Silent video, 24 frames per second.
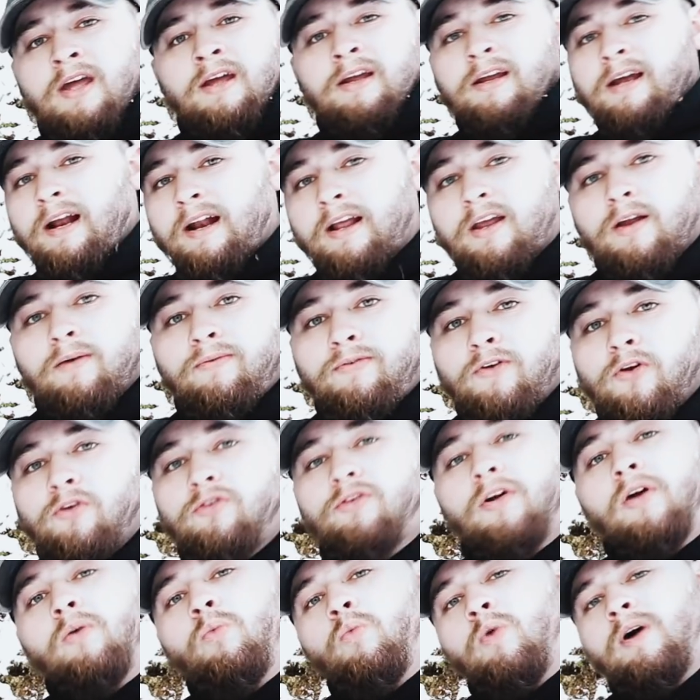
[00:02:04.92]
kind of
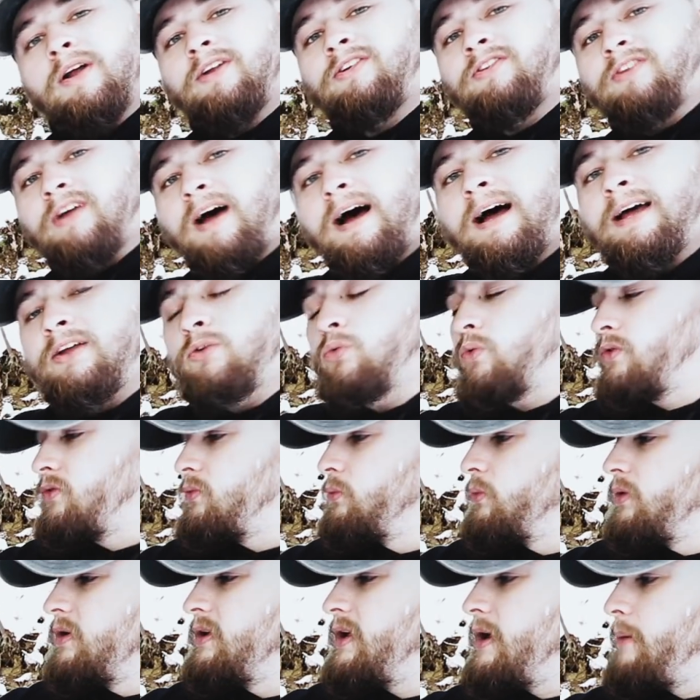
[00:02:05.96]
confused on what size was
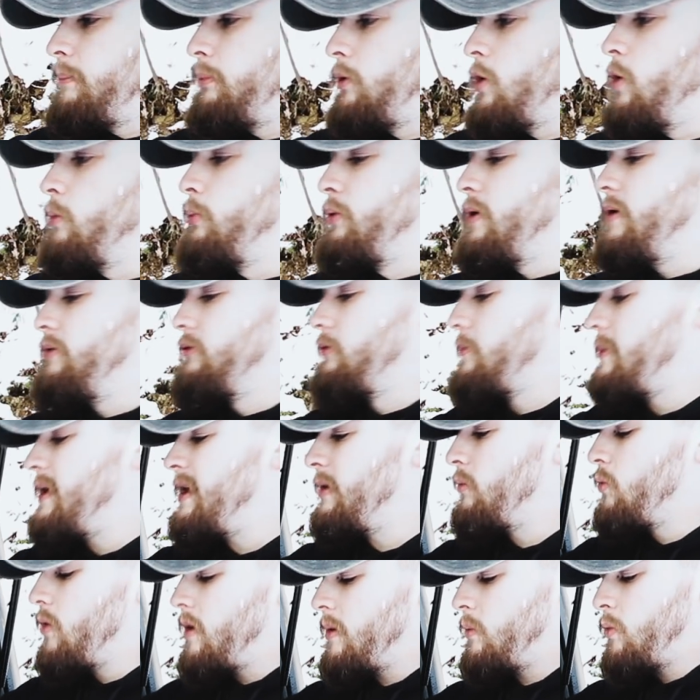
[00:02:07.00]
really appropriate for me
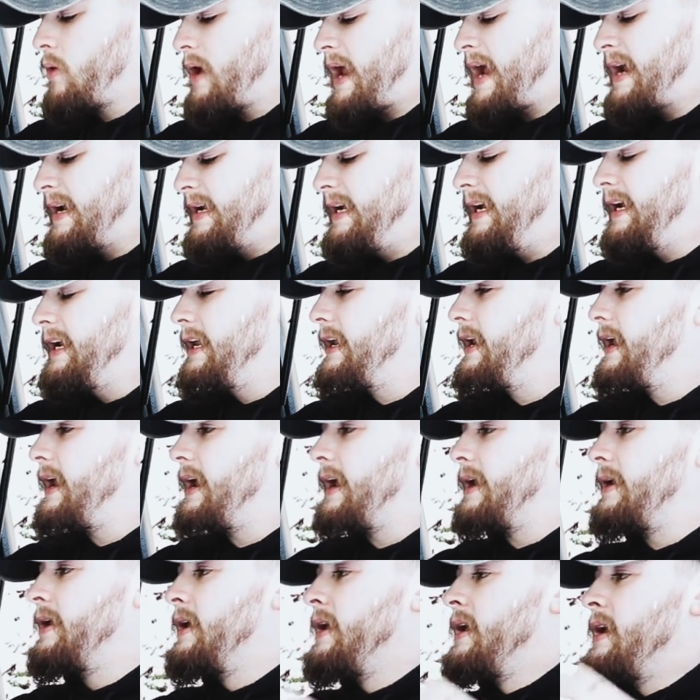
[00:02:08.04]
and what I needed,
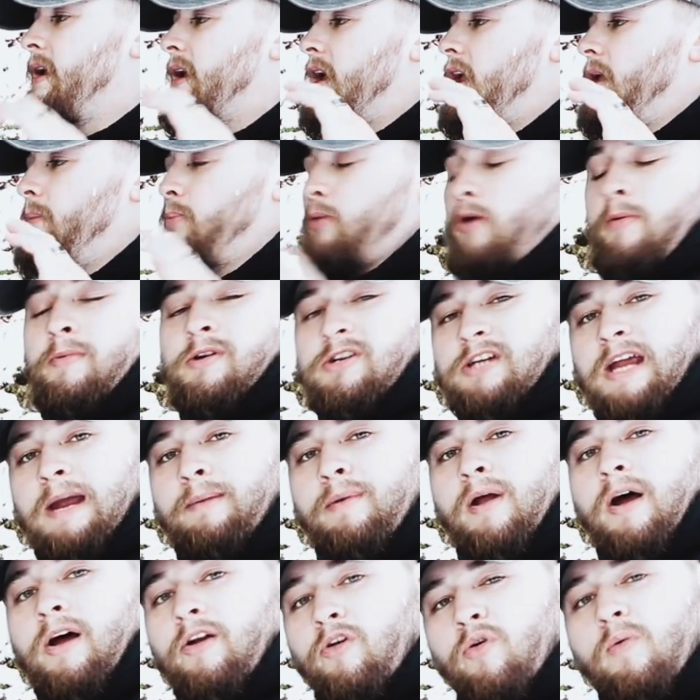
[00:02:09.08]
and it pretty much
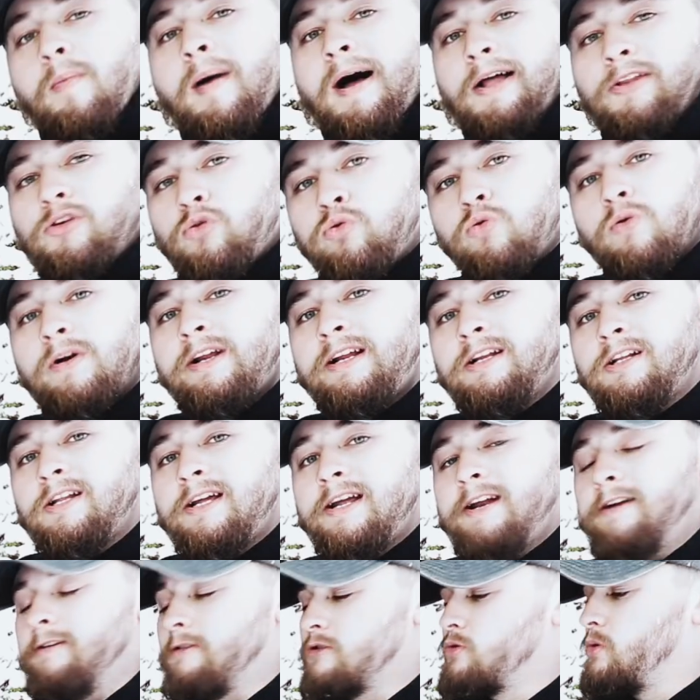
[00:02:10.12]
came down to about 20
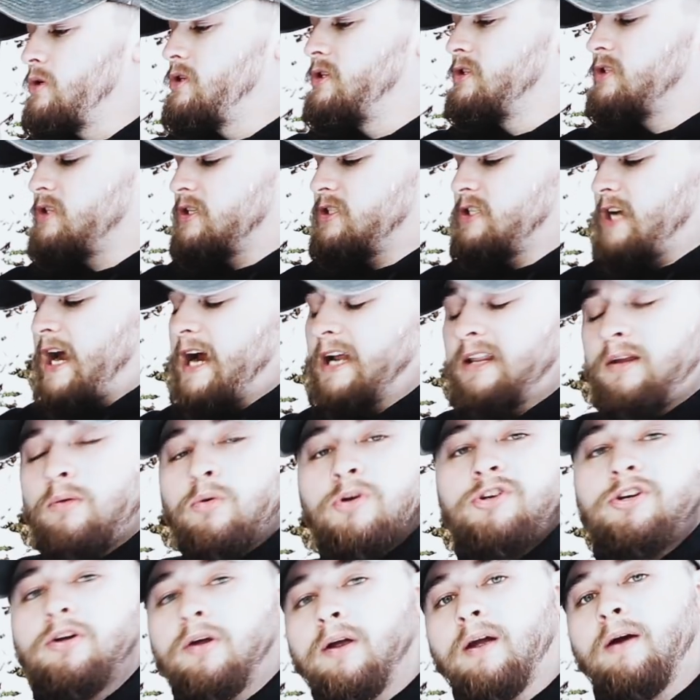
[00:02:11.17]
liters, which is exactly
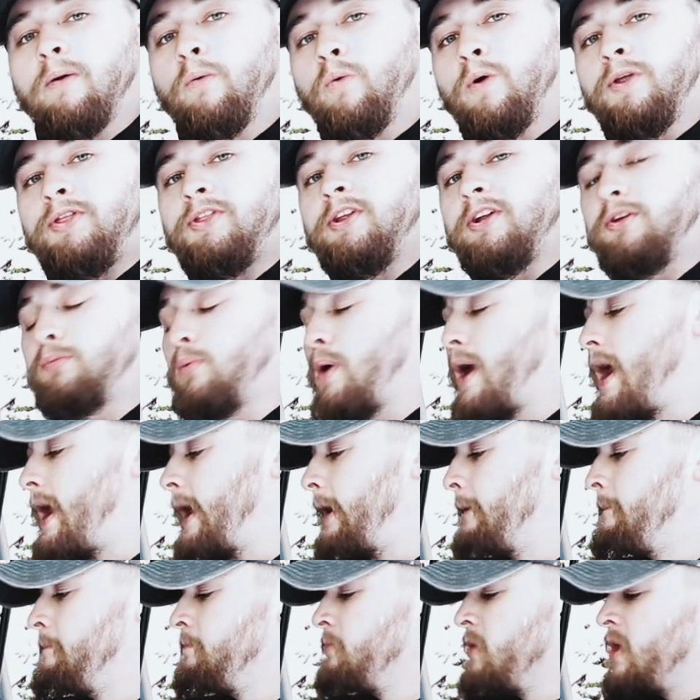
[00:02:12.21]
what you get with this
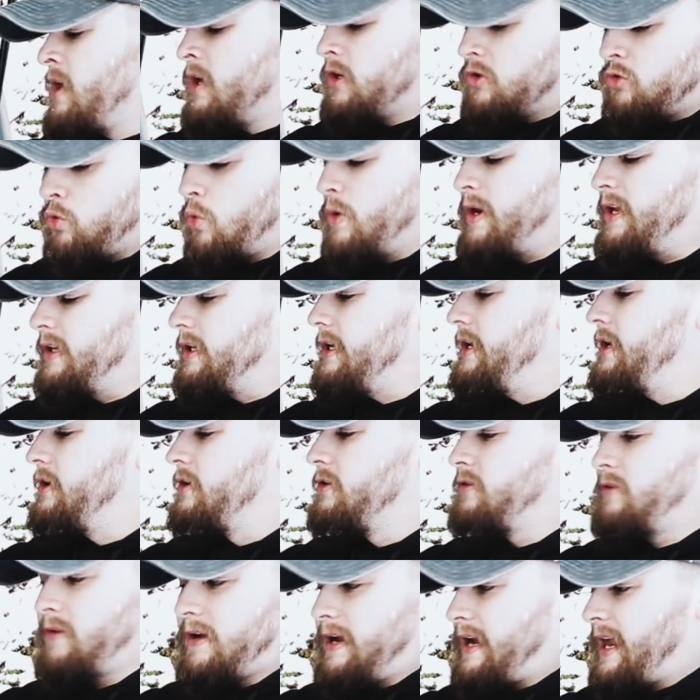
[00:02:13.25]
pack. 20
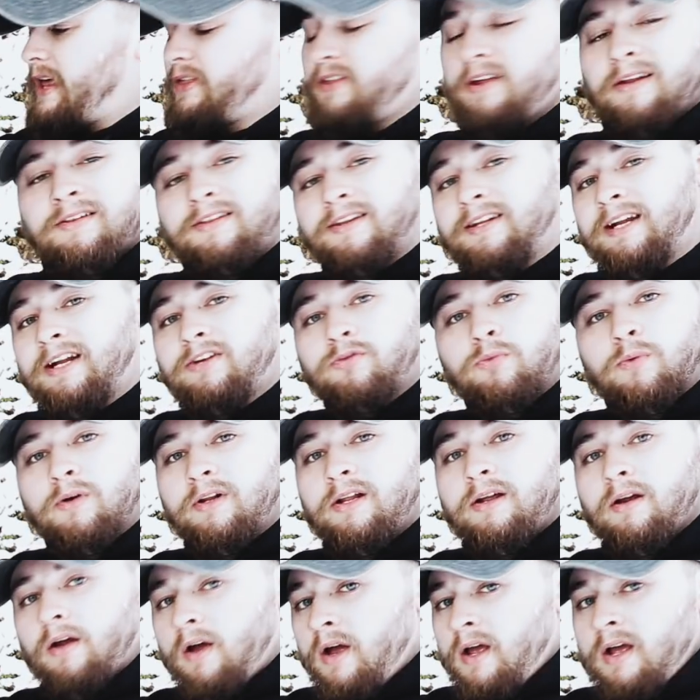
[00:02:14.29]
liters, and I think that that's
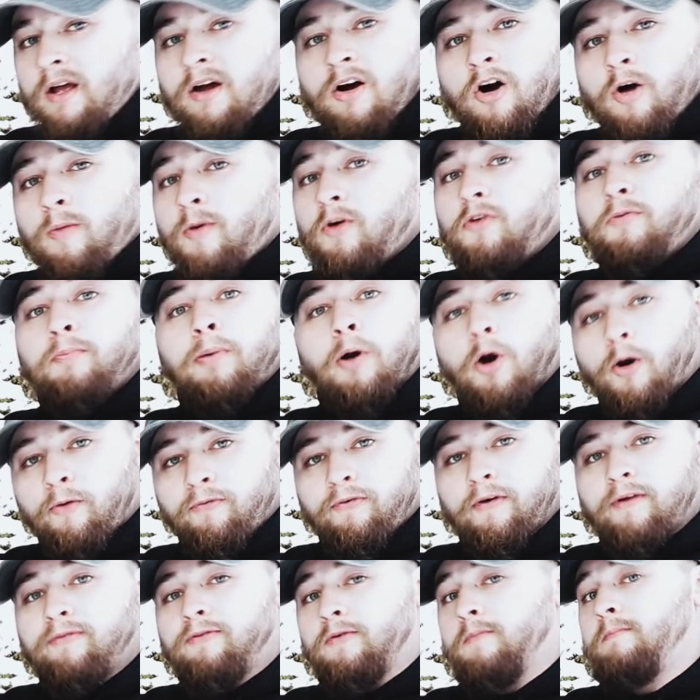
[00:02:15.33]
really almost
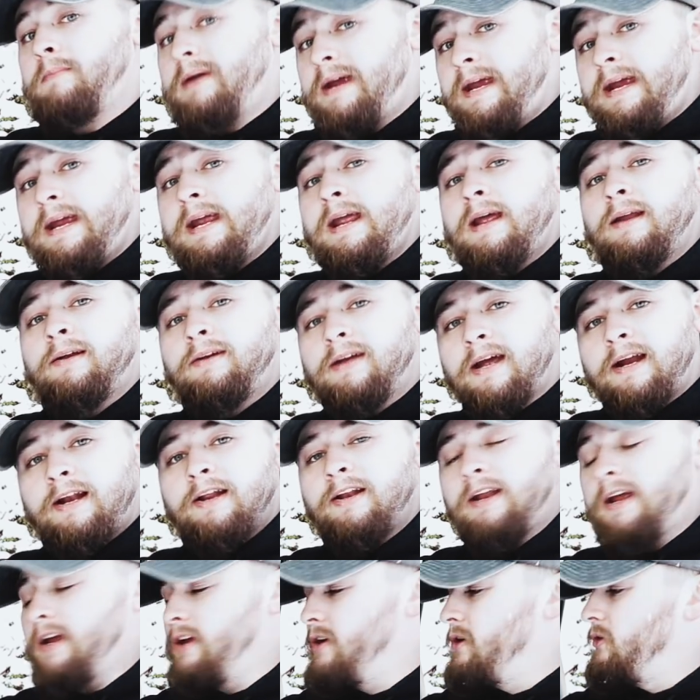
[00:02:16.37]
perfect for me,
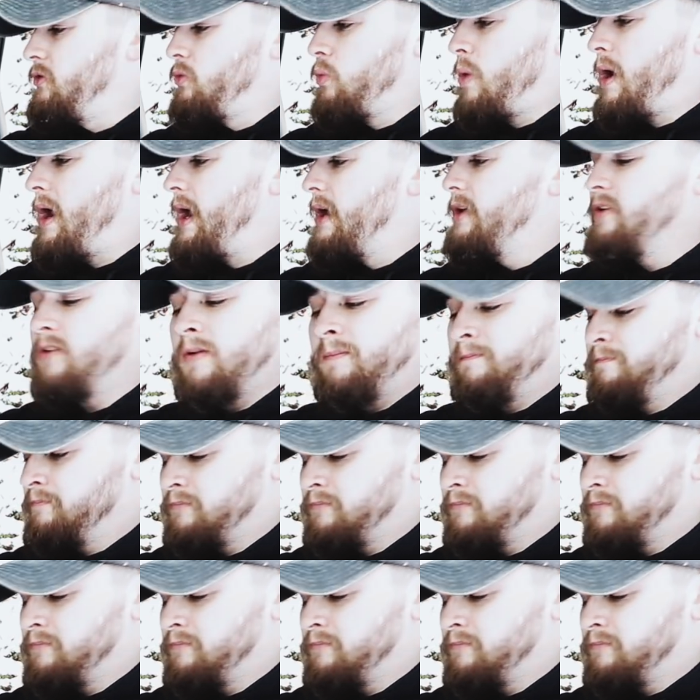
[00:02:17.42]
day-to-day use-wise.